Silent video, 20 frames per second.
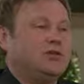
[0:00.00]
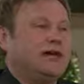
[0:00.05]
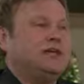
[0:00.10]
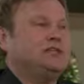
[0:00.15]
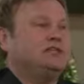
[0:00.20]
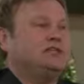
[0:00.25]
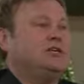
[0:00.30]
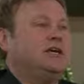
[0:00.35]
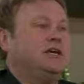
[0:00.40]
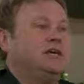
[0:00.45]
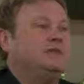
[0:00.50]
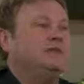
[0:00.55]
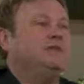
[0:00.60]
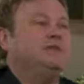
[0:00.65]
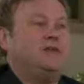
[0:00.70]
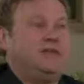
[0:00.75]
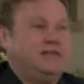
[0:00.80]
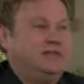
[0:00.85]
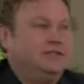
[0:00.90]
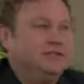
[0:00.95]
last 10
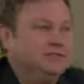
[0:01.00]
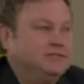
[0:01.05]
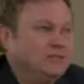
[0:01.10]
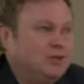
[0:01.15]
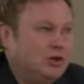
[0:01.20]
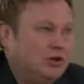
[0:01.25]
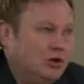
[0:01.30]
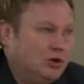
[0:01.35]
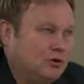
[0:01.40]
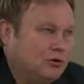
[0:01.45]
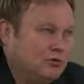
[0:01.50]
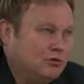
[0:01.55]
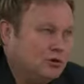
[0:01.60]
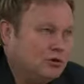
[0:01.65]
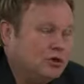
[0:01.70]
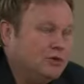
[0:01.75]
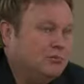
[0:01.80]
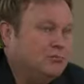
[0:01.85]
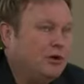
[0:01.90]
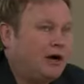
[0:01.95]
feet. You know,
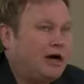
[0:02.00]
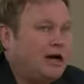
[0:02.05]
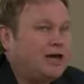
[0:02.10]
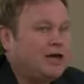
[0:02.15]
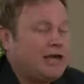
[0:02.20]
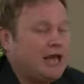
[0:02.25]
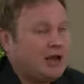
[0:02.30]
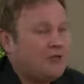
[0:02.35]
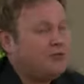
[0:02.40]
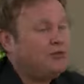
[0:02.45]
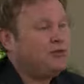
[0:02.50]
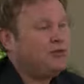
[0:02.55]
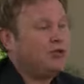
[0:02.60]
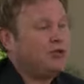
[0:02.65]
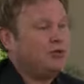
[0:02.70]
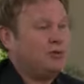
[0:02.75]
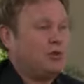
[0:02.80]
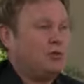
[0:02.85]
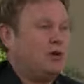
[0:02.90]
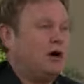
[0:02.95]
we can buy
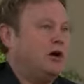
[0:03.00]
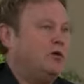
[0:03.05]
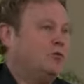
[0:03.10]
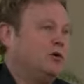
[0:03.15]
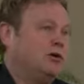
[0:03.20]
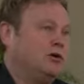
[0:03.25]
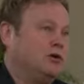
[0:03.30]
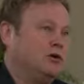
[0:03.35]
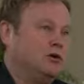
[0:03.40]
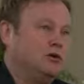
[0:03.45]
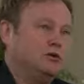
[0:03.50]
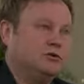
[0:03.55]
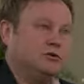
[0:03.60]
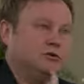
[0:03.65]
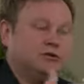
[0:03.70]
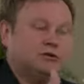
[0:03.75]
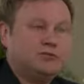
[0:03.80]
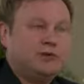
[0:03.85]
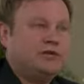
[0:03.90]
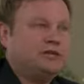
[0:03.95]
everything we want, we can go to
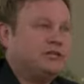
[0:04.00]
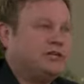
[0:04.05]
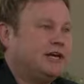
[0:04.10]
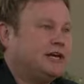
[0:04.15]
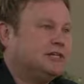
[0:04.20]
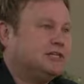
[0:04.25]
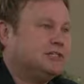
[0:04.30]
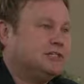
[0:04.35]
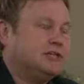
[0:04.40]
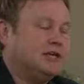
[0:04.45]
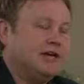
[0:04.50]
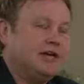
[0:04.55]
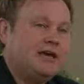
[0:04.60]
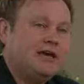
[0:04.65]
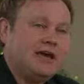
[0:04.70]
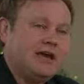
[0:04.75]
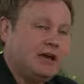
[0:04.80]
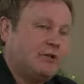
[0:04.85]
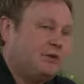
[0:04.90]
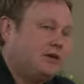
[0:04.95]
SpaceX
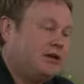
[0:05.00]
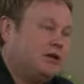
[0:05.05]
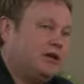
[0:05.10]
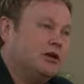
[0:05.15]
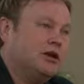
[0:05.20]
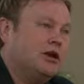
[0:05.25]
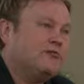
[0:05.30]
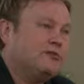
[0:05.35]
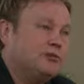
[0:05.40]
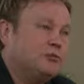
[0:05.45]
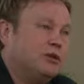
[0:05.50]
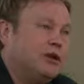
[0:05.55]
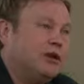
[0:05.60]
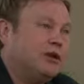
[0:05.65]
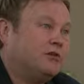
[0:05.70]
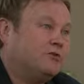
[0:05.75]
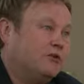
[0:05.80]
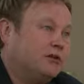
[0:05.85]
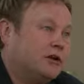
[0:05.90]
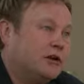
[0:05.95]
and we can get off the
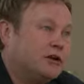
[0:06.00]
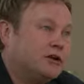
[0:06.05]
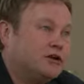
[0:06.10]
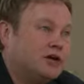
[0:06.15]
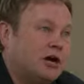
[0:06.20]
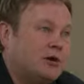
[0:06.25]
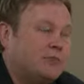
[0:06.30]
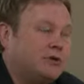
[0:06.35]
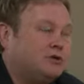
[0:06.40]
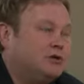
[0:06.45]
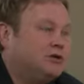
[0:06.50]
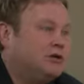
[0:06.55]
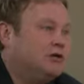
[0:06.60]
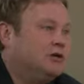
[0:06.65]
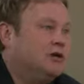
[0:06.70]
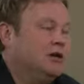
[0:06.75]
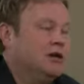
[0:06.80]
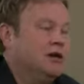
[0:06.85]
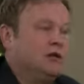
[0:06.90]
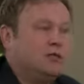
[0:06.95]
planet very
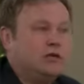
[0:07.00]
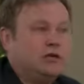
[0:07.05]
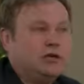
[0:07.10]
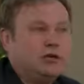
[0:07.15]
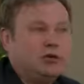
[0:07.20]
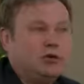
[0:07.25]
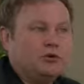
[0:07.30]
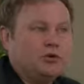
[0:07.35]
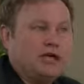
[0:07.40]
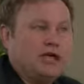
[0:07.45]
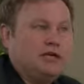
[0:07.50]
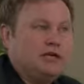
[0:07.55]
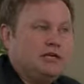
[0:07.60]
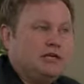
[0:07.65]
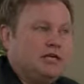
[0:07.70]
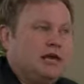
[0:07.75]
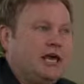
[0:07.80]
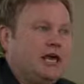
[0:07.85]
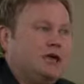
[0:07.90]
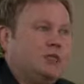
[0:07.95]
economically, we can go to
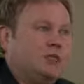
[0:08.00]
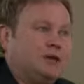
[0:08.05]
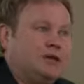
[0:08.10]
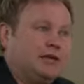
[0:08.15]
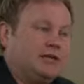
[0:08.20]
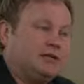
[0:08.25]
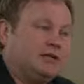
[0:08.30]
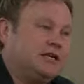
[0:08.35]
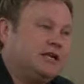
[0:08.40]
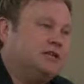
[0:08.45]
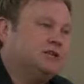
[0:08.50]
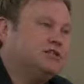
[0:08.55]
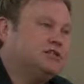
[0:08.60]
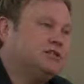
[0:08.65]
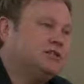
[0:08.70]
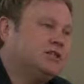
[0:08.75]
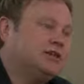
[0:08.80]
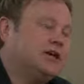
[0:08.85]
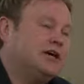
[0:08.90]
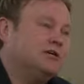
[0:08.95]
ATK and we get
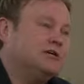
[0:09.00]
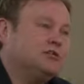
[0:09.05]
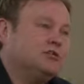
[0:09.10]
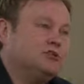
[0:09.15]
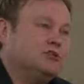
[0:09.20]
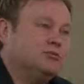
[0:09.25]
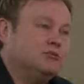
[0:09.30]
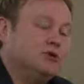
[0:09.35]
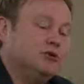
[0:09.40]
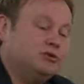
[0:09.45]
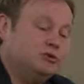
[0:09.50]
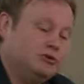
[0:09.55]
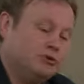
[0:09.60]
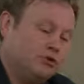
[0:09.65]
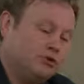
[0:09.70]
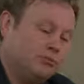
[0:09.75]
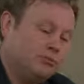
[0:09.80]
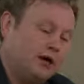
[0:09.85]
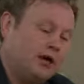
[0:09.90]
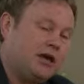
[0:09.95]
engines that get us to the moon.
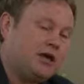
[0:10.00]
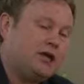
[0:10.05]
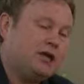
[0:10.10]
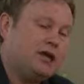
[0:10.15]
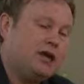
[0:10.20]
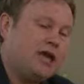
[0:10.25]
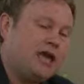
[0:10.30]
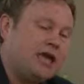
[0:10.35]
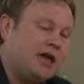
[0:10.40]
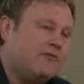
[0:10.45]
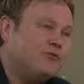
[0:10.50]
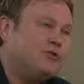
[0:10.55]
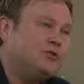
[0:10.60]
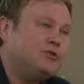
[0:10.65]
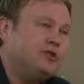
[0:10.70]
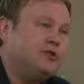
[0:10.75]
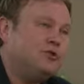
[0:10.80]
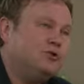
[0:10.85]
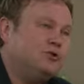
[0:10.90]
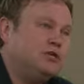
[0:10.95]
You can buy
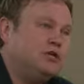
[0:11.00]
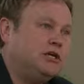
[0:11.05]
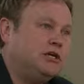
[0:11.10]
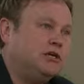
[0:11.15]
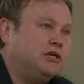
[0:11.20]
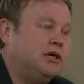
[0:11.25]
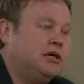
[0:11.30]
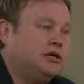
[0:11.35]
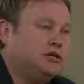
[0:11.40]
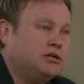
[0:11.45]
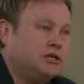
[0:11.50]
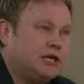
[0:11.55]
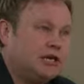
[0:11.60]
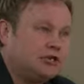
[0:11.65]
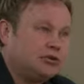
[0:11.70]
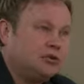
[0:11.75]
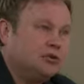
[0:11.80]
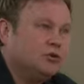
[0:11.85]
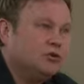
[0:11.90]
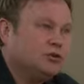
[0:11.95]
everything you need to
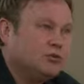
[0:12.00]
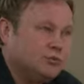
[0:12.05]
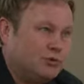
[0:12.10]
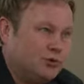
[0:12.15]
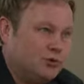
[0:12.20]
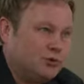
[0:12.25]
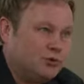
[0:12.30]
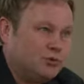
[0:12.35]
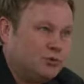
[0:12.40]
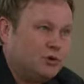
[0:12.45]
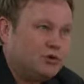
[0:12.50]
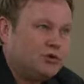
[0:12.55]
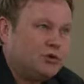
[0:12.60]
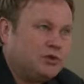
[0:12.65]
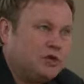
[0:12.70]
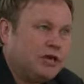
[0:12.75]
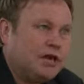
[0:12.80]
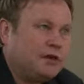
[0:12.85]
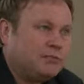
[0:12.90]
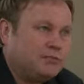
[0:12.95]
get to the moon. What you
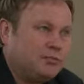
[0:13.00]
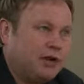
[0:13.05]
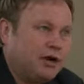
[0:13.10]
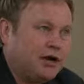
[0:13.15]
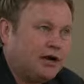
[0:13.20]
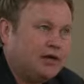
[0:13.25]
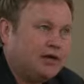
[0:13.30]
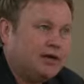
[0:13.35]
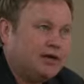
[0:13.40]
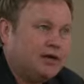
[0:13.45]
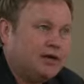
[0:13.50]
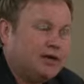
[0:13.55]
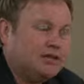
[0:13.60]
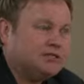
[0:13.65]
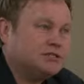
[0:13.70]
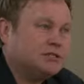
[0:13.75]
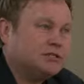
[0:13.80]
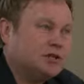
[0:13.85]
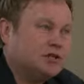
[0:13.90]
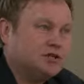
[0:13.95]
can't buy
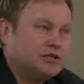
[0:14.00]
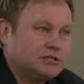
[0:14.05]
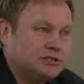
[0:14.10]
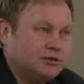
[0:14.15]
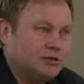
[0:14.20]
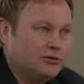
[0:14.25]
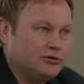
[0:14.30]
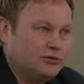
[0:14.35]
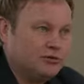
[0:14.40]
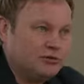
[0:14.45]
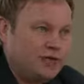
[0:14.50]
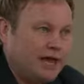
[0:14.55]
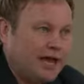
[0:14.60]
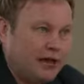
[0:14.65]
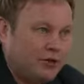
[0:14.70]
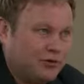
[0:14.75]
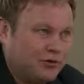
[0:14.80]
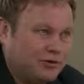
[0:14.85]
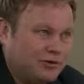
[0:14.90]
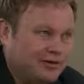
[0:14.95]
is the thing that slows you down,